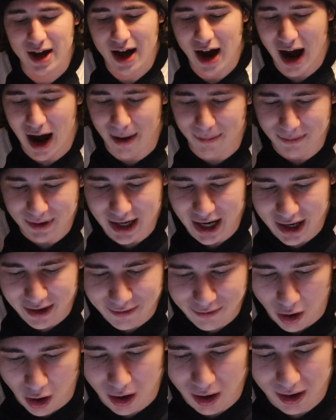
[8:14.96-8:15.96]
Um, kind
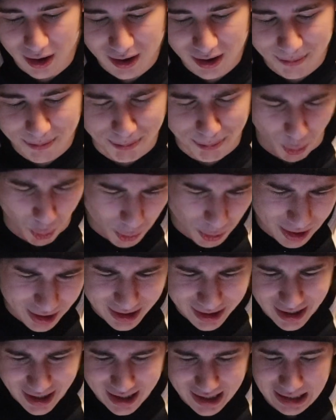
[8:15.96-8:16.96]
of
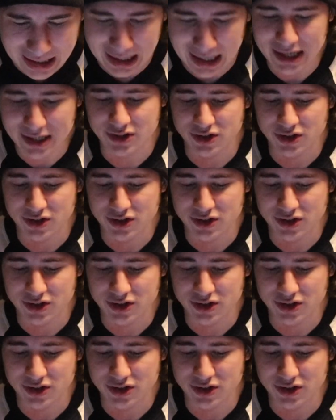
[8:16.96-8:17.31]
boring, not gonna lie.